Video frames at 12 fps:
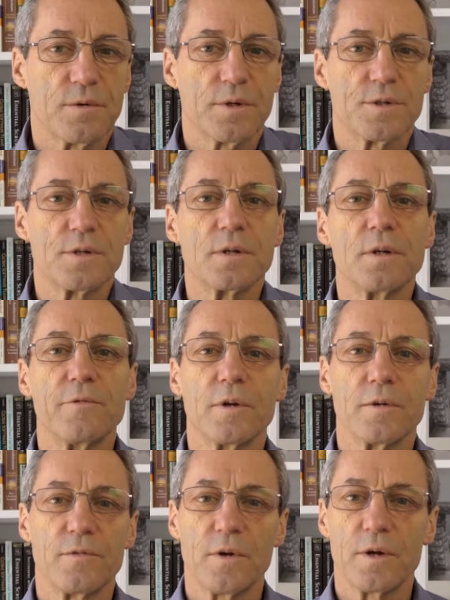quite a
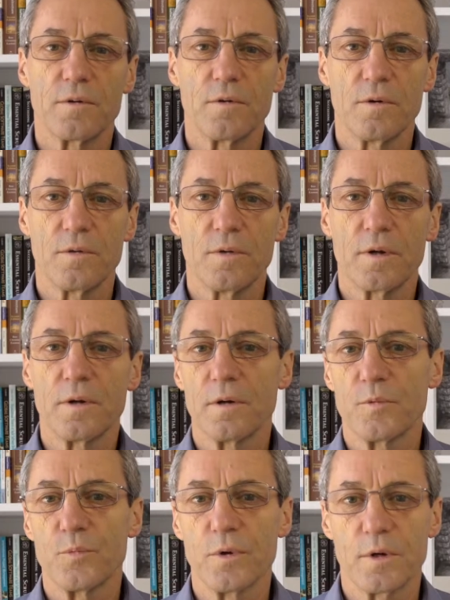significant effect on the
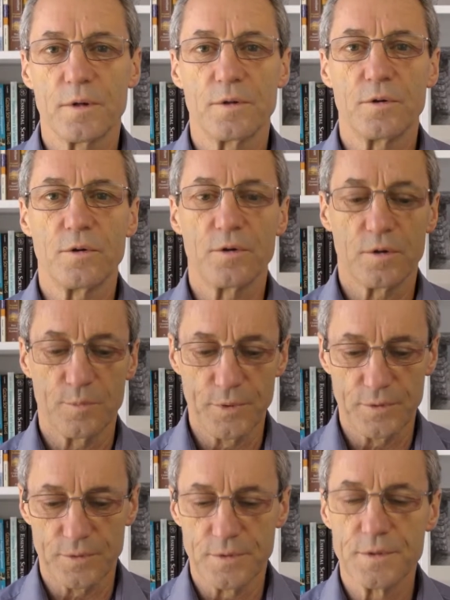kind of product that you're going to
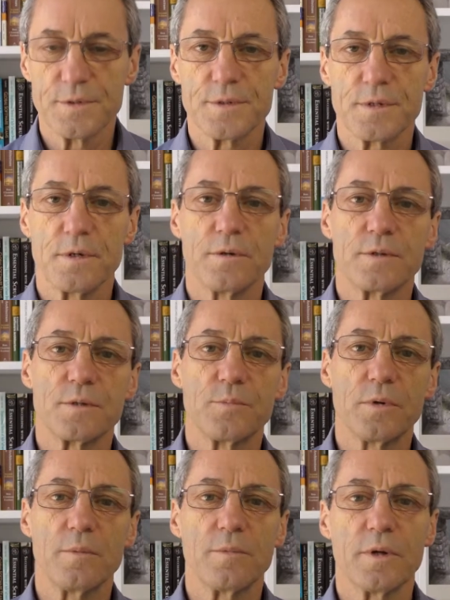build. So it's a,
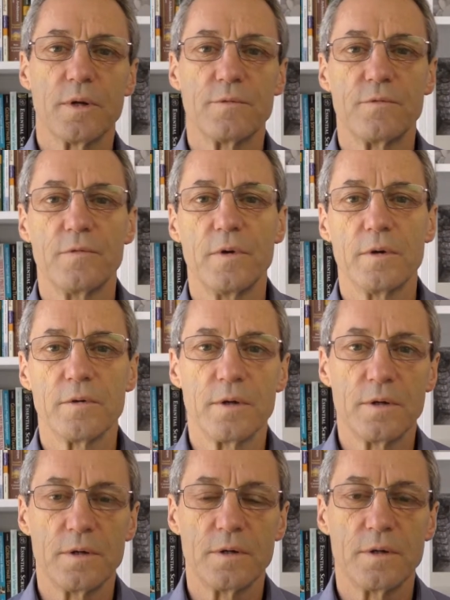probably a
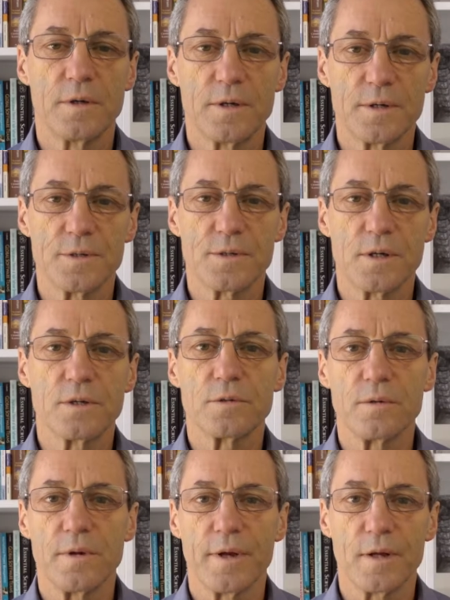very uh,
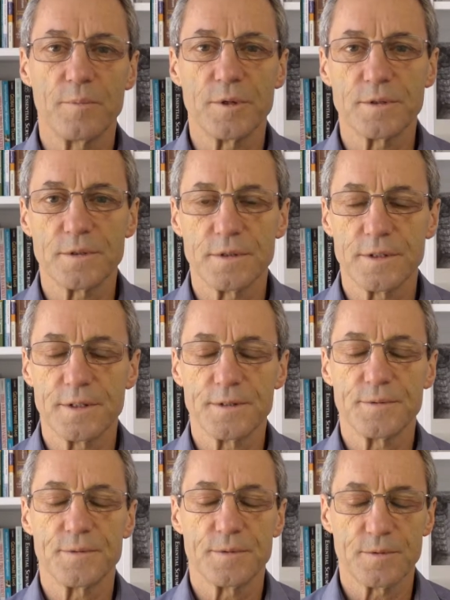central element
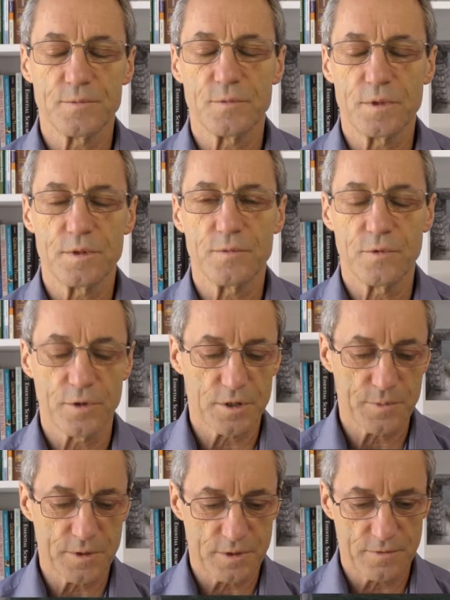and uh, very
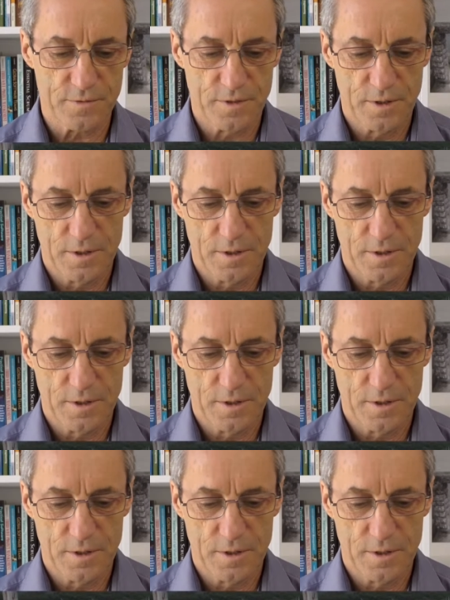expensive.